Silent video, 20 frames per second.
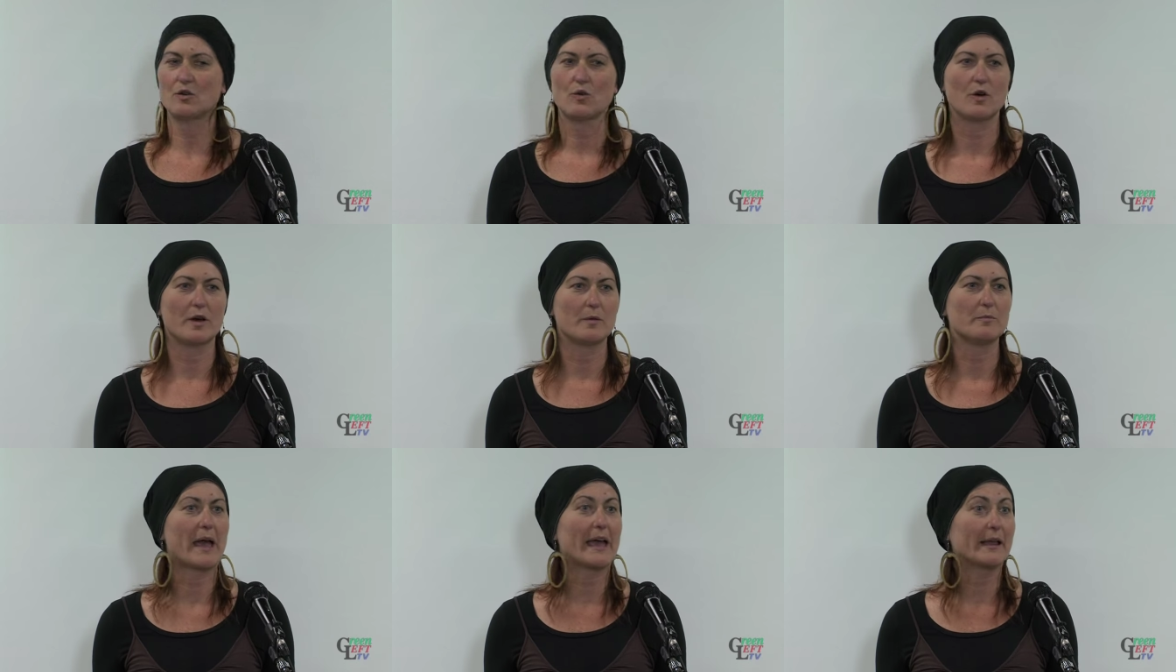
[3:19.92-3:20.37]

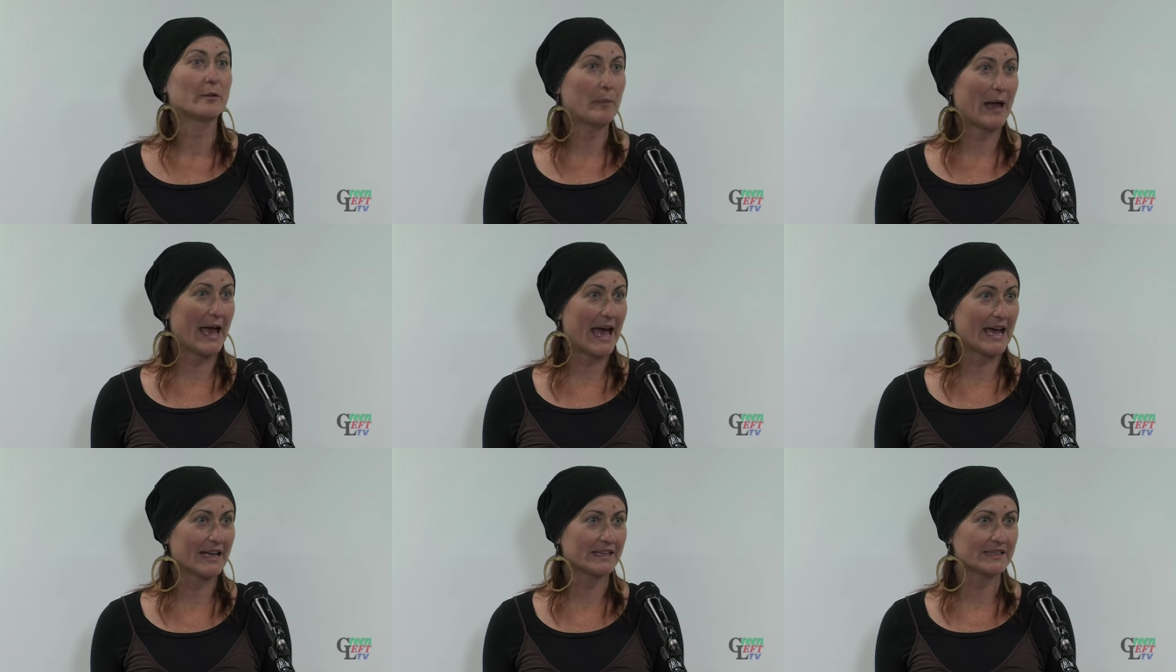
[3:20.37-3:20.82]
or a male
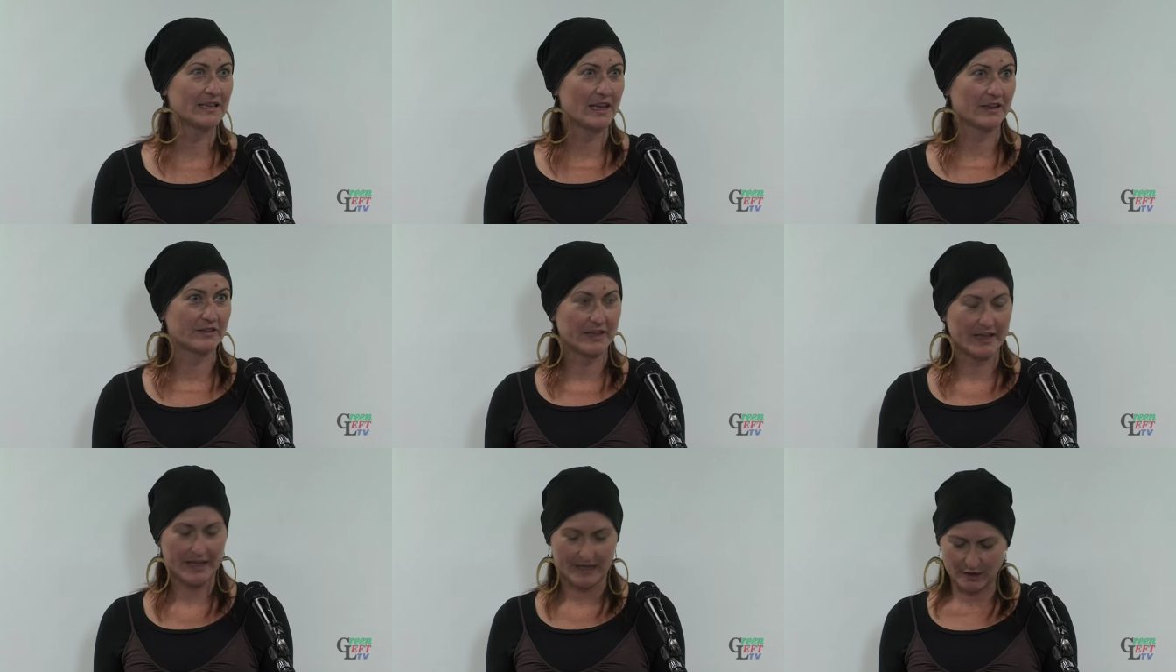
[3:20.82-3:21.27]
partner
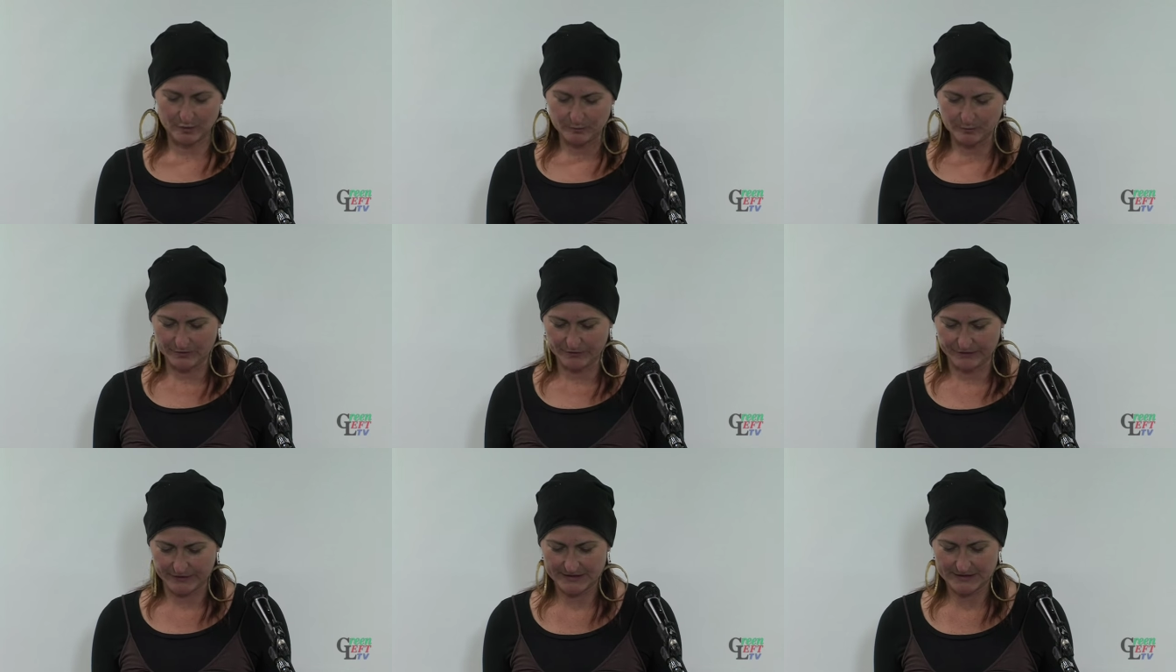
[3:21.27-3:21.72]
at the helm
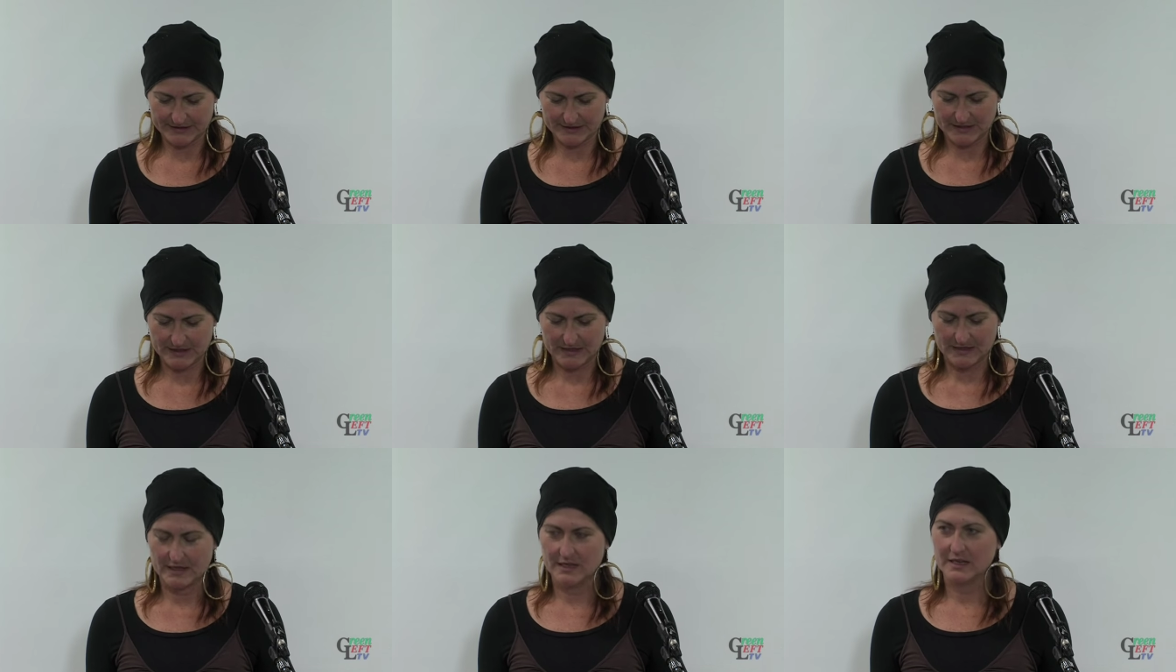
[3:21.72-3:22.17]
of it,
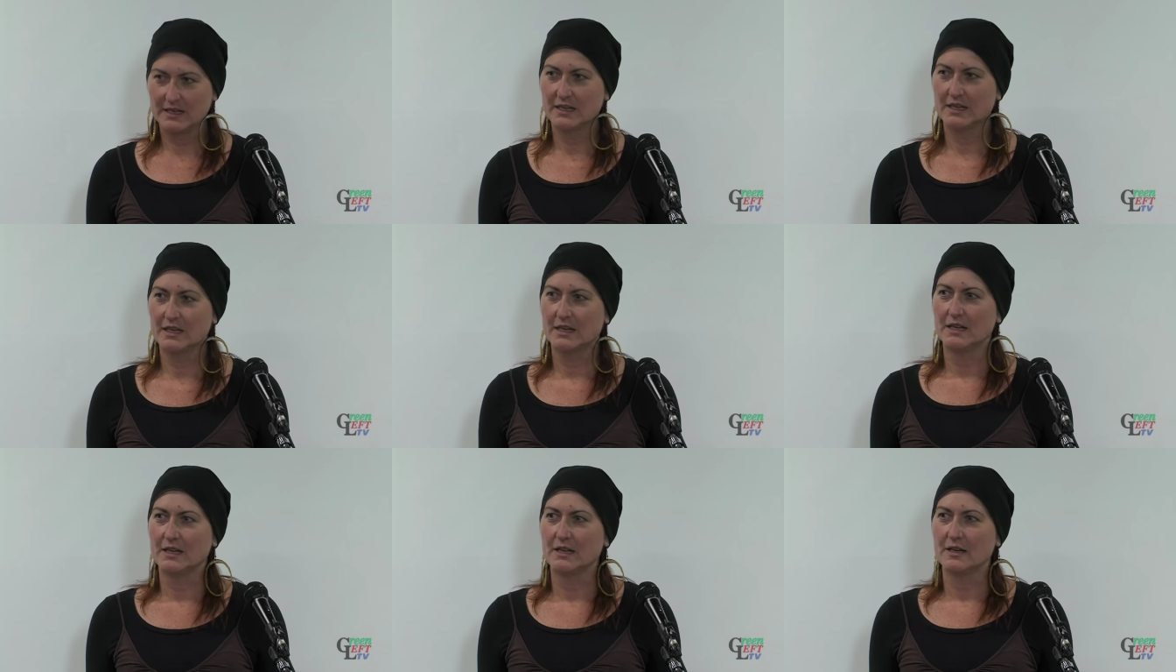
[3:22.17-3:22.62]

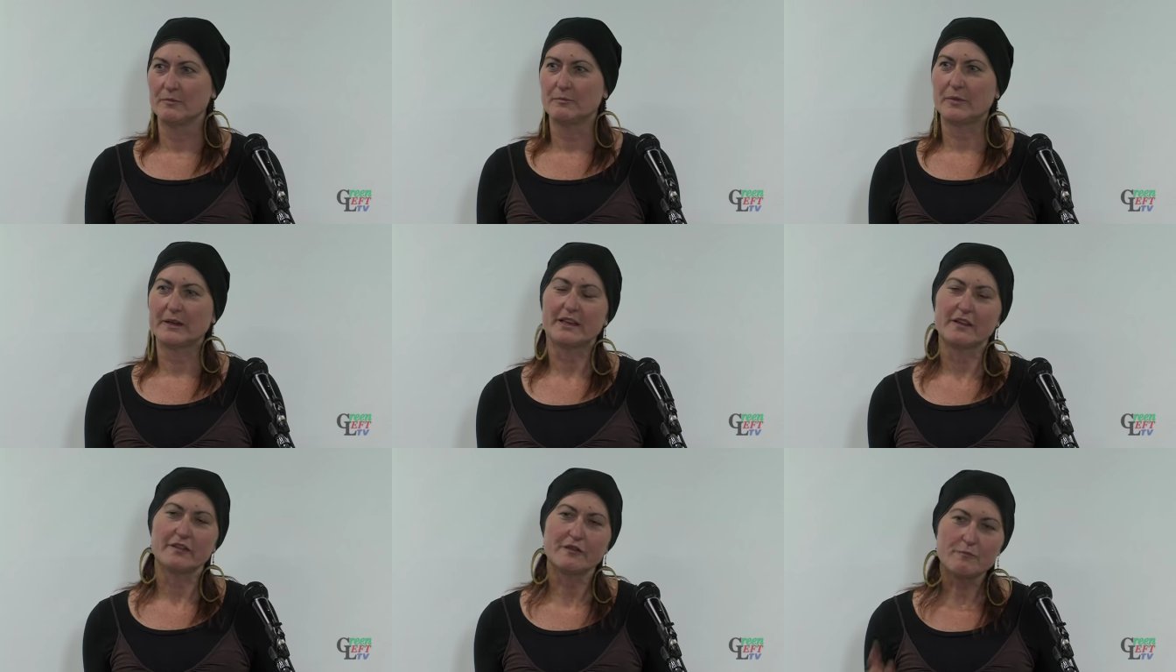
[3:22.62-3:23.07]

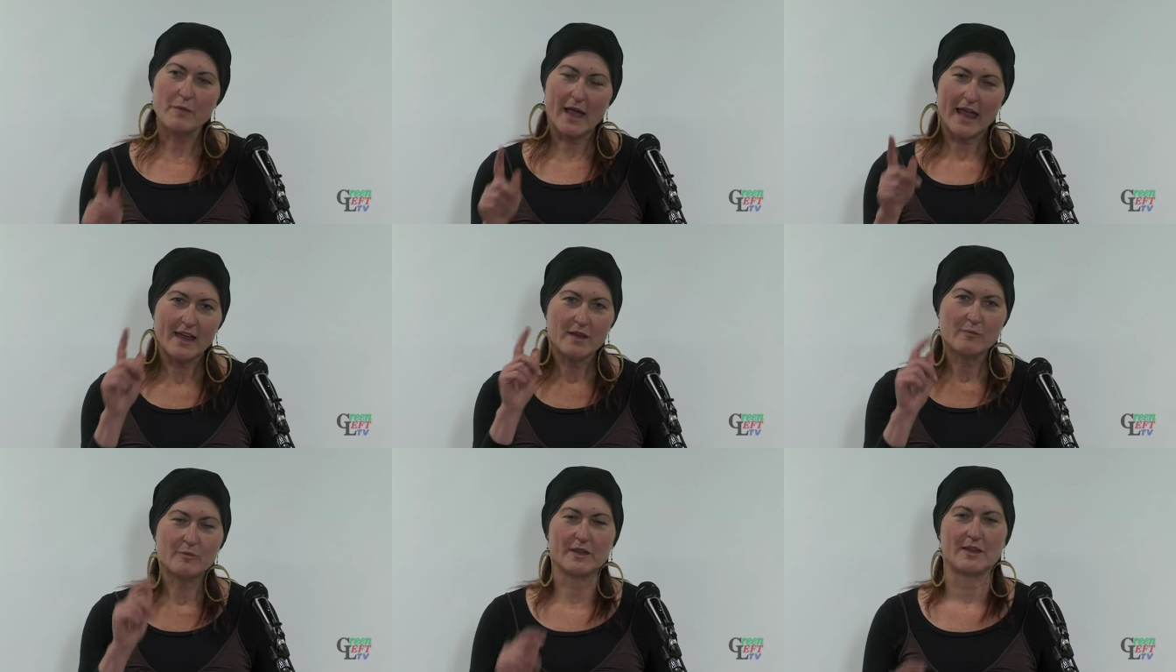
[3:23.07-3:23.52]
but if
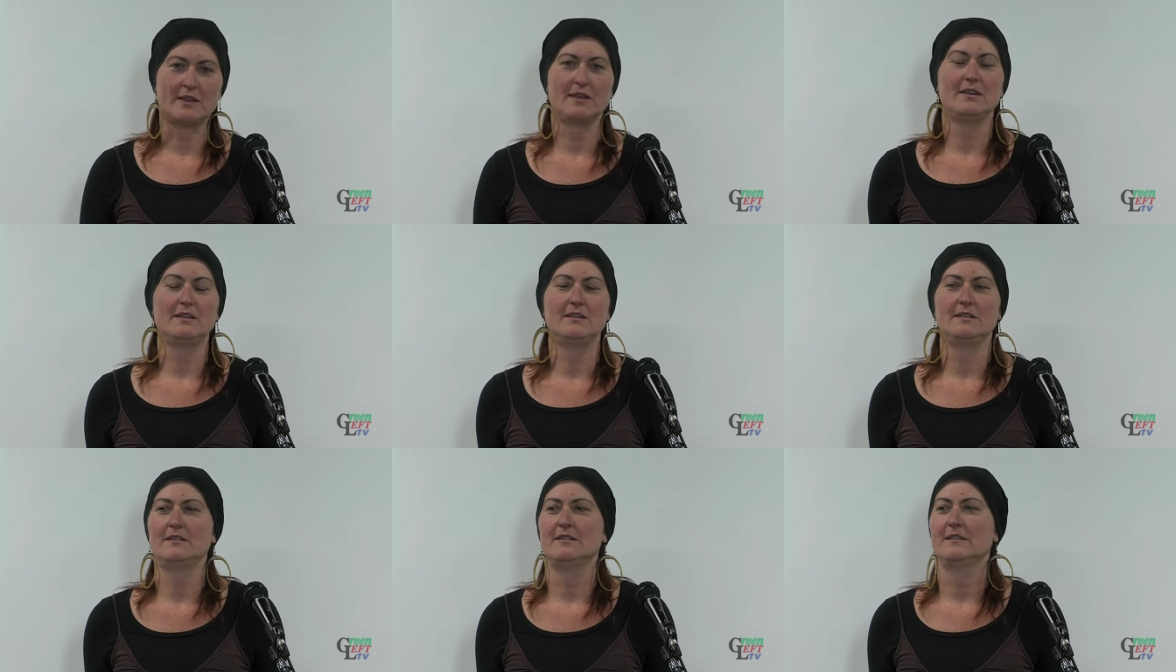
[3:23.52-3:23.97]

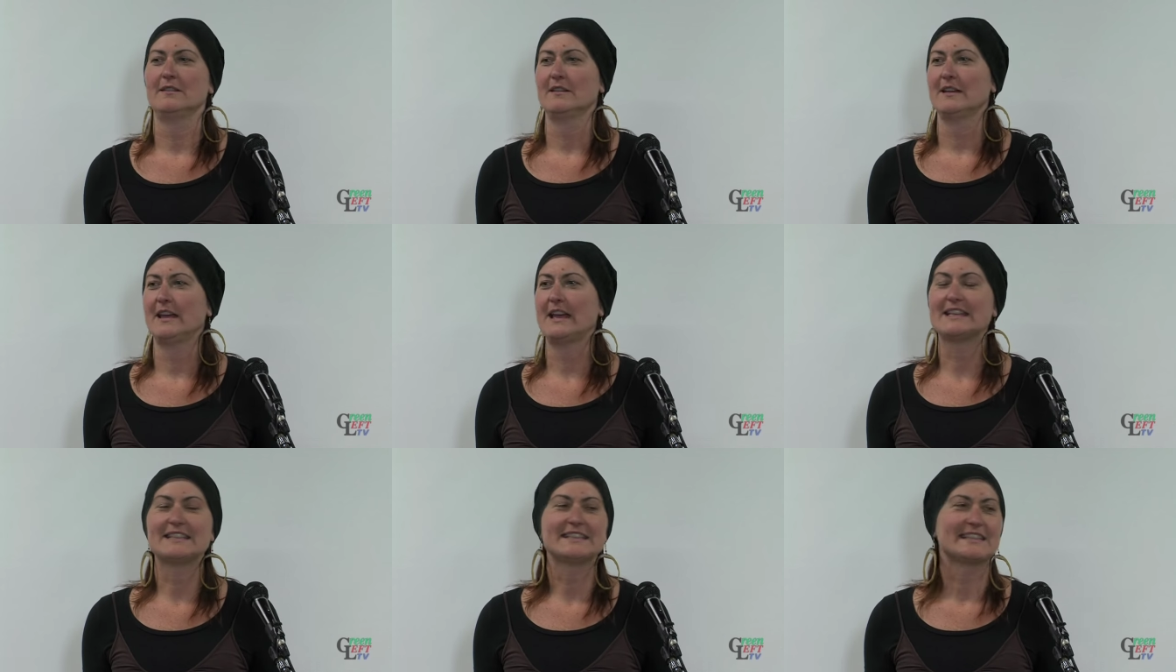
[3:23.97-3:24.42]
maybe
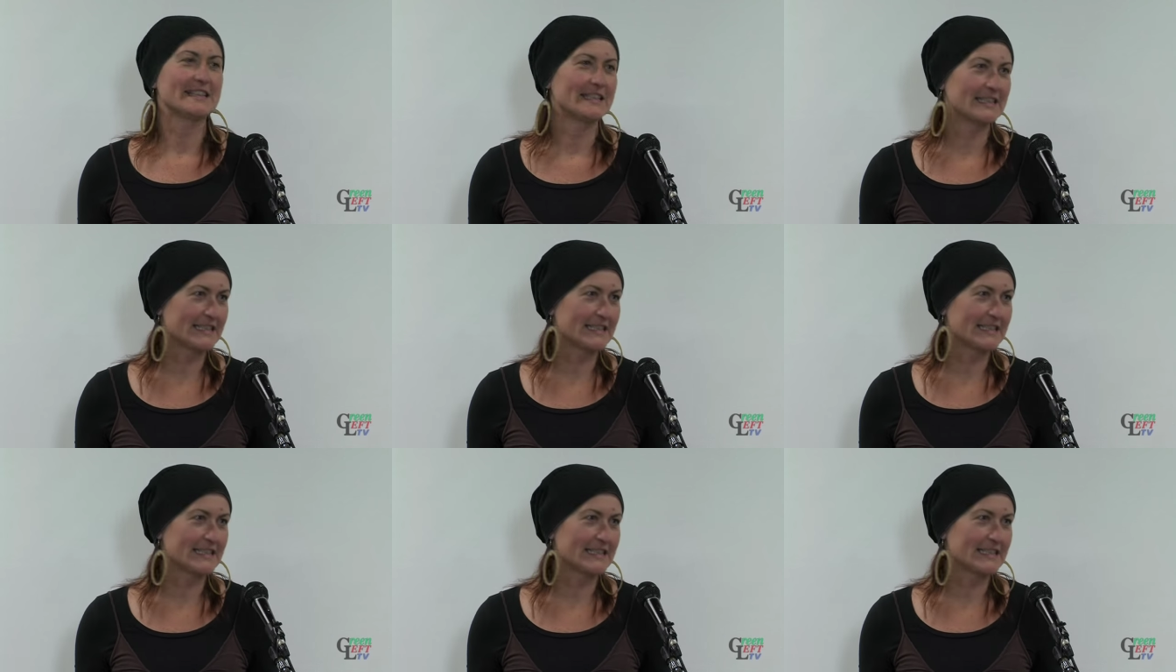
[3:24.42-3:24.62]
it's the